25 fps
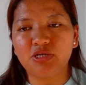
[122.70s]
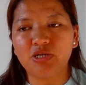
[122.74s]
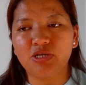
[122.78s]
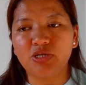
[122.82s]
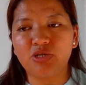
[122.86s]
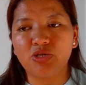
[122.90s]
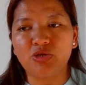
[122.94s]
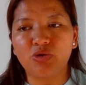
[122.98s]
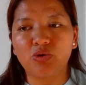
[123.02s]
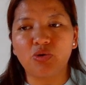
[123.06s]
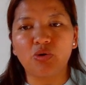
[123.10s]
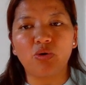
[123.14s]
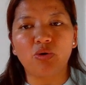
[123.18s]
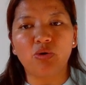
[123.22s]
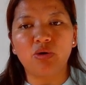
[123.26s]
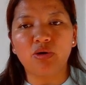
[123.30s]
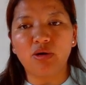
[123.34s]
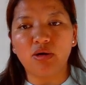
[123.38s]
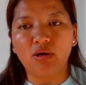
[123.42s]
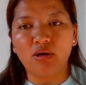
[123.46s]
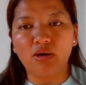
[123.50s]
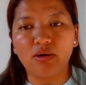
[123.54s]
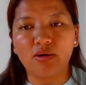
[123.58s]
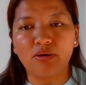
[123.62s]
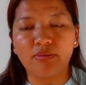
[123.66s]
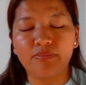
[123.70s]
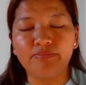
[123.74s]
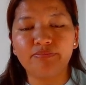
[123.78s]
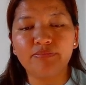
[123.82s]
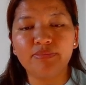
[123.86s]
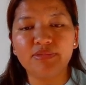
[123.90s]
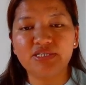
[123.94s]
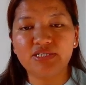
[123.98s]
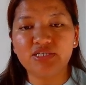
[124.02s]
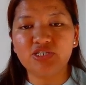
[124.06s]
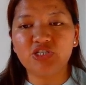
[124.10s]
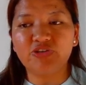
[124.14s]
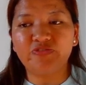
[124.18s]
in your
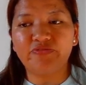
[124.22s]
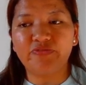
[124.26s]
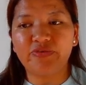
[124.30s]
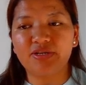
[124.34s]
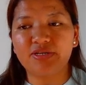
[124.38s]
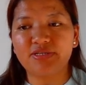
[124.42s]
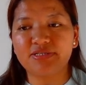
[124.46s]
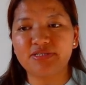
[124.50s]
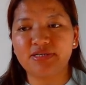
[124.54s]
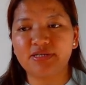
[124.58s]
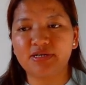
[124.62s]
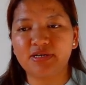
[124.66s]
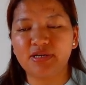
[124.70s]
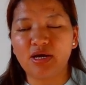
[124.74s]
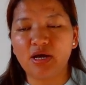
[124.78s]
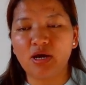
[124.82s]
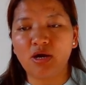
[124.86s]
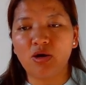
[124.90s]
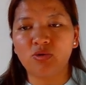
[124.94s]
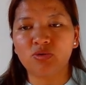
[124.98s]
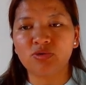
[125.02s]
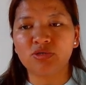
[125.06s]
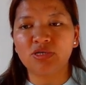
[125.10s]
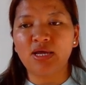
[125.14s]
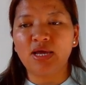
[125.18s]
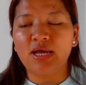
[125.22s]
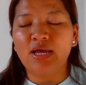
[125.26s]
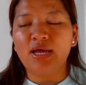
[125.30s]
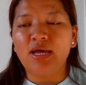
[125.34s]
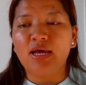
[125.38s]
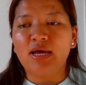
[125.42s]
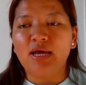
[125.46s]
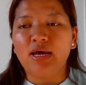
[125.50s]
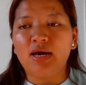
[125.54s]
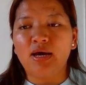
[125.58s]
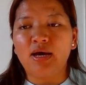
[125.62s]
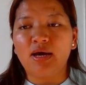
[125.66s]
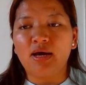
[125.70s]
CGFNS account
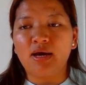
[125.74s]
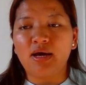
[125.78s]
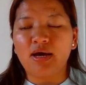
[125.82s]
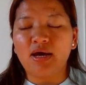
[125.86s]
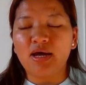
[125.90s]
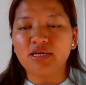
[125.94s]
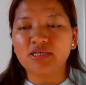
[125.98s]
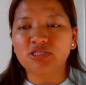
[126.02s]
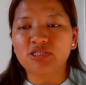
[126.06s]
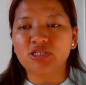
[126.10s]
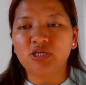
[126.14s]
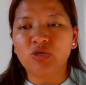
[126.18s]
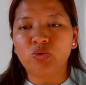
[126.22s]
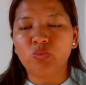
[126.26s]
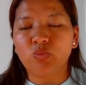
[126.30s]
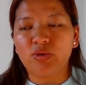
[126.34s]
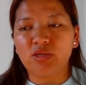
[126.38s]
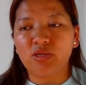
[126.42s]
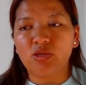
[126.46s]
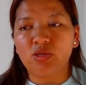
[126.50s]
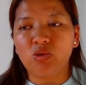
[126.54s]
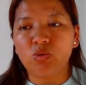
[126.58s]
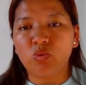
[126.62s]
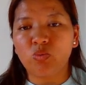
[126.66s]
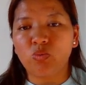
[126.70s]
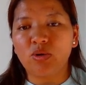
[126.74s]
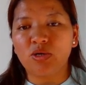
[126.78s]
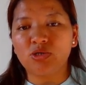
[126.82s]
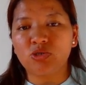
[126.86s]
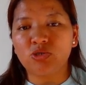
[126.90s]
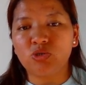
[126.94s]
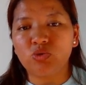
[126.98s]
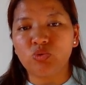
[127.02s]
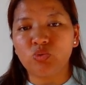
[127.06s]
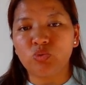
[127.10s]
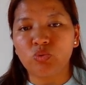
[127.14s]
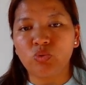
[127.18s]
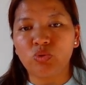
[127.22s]
asking whether you
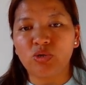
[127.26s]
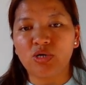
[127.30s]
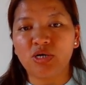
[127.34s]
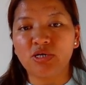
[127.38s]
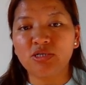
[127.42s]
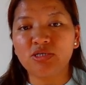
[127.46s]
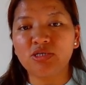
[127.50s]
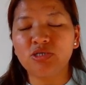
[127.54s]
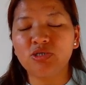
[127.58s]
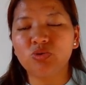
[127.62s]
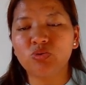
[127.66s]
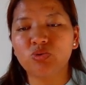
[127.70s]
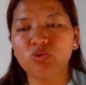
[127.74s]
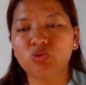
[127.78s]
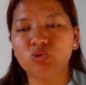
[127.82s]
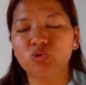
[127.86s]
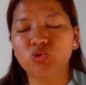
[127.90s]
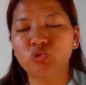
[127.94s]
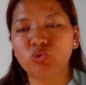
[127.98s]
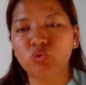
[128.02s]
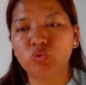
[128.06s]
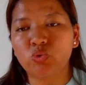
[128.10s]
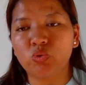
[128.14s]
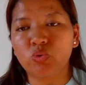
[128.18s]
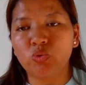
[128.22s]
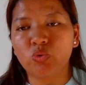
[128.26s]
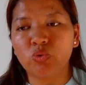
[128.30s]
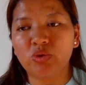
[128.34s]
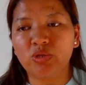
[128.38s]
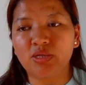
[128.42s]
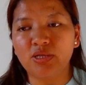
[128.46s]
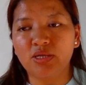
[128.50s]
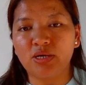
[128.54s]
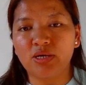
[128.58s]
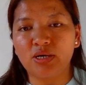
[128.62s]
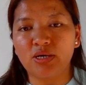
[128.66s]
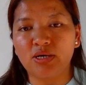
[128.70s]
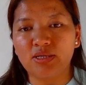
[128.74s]
want to continue to store
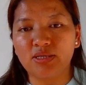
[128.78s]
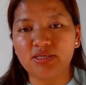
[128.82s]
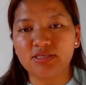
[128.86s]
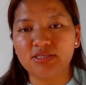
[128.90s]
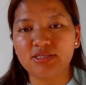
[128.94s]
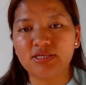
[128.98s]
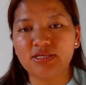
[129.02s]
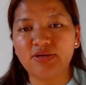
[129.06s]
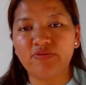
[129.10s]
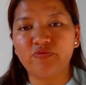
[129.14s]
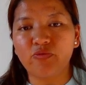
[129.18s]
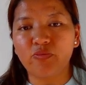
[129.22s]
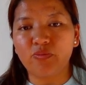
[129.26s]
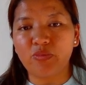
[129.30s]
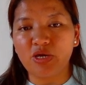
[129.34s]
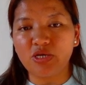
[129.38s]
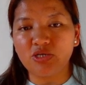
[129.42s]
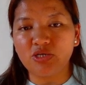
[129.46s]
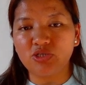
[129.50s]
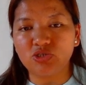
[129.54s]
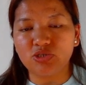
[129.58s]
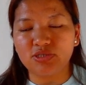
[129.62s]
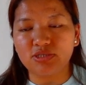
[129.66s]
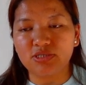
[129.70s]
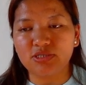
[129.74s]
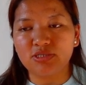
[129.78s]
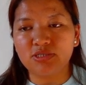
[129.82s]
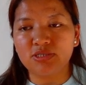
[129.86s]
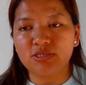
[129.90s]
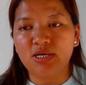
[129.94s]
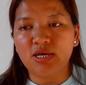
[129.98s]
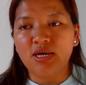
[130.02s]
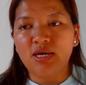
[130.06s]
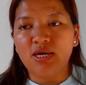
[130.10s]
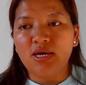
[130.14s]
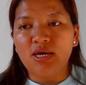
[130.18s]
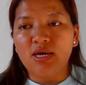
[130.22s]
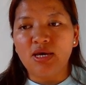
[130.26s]
this information.
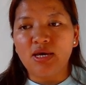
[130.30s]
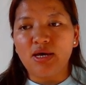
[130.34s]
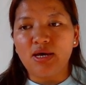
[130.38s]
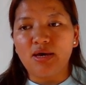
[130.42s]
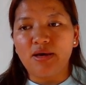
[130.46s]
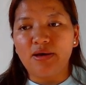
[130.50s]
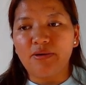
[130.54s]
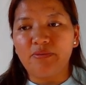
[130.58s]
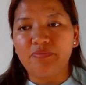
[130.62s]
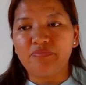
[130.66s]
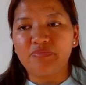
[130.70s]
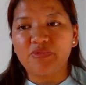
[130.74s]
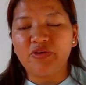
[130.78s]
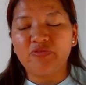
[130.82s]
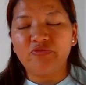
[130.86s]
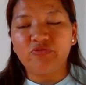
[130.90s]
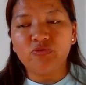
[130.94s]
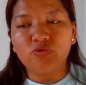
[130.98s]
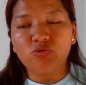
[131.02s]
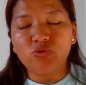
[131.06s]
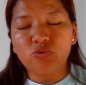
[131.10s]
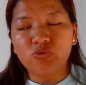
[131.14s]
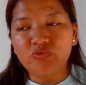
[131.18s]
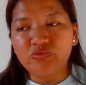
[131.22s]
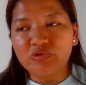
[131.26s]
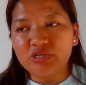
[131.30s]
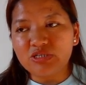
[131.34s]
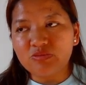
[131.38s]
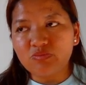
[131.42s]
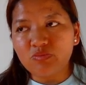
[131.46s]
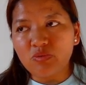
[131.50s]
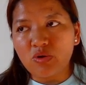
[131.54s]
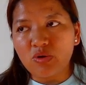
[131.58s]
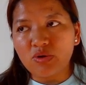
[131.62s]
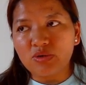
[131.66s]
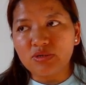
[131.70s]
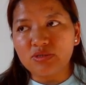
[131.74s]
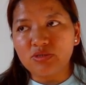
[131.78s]
If you don't
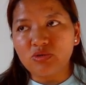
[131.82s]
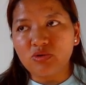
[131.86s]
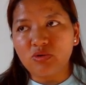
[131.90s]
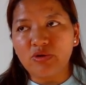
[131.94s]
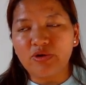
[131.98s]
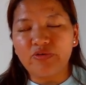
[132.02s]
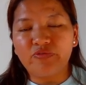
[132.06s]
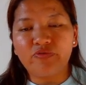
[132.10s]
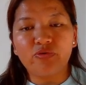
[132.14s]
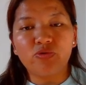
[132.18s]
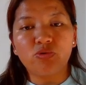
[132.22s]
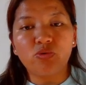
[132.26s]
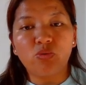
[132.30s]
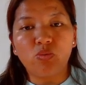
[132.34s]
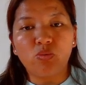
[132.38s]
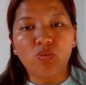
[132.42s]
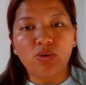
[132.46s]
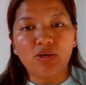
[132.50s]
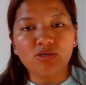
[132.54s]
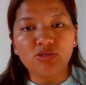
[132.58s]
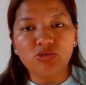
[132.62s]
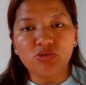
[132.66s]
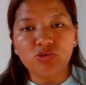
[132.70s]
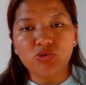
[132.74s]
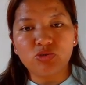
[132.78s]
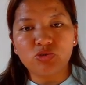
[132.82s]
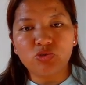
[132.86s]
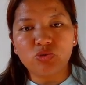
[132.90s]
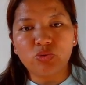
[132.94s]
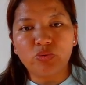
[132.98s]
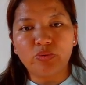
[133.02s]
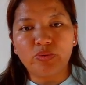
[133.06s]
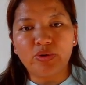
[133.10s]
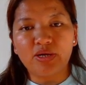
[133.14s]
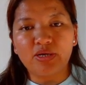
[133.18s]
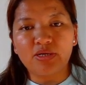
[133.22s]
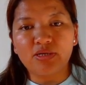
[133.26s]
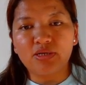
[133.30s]
respond, or if you don't want to
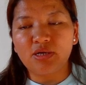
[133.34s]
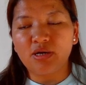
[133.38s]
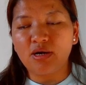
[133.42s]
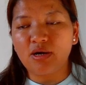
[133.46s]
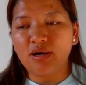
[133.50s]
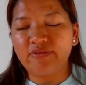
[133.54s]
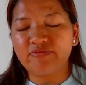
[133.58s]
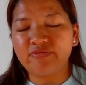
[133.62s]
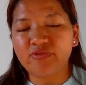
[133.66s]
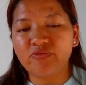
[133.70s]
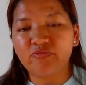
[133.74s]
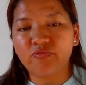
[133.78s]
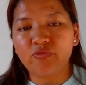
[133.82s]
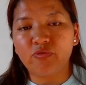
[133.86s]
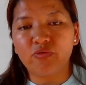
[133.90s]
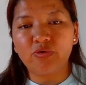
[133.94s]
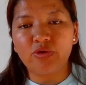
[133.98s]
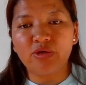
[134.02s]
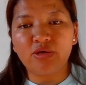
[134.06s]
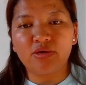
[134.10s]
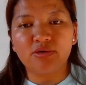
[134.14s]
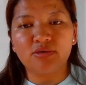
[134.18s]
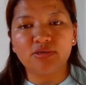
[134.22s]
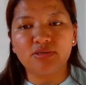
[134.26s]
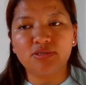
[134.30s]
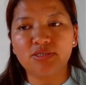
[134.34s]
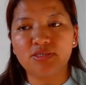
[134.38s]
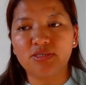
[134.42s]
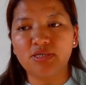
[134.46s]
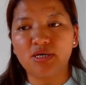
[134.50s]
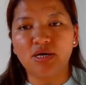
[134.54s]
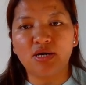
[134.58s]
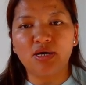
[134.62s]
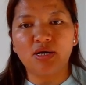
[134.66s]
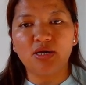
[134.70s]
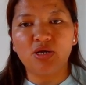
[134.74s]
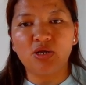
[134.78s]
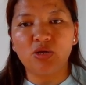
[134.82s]
store it after 4 years,
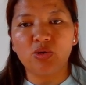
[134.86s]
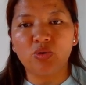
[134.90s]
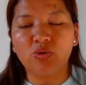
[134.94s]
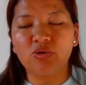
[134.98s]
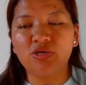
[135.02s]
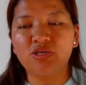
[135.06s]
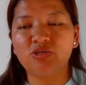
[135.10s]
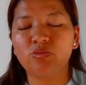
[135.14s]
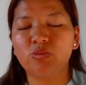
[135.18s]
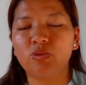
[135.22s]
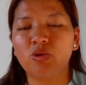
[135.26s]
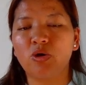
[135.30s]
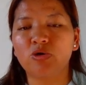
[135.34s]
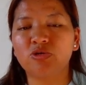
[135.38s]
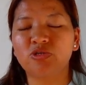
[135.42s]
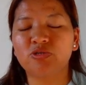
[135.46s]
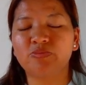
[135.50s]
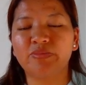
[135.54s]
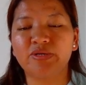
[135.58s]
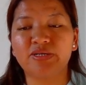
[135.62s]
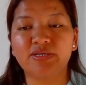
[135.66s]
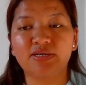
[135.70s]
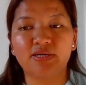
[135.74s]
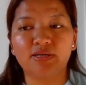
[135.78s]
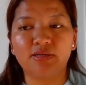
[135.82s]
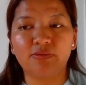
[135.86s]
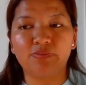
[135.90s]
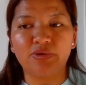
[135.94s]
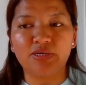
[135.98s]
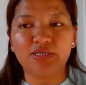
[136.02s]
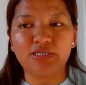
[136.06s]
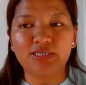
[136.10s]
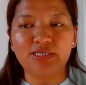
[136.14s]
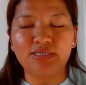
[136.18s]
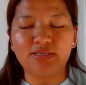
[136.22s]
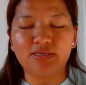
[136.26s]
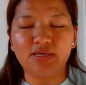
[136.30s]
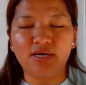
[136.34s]
it will automatically
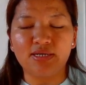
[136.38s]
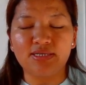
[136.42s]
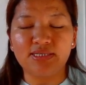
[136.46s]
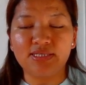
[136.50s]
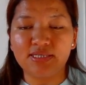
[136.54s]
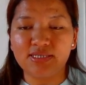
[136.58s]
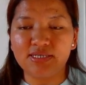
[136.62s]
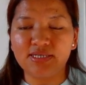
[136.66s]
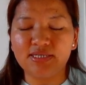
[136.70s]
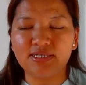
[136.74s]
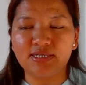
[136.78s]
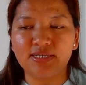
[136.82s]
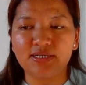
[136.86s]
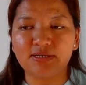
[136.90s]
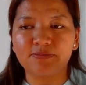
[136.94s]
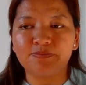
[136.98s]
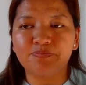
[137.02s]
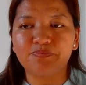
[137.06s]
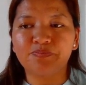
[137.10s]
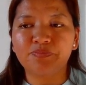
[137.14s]
be deleted.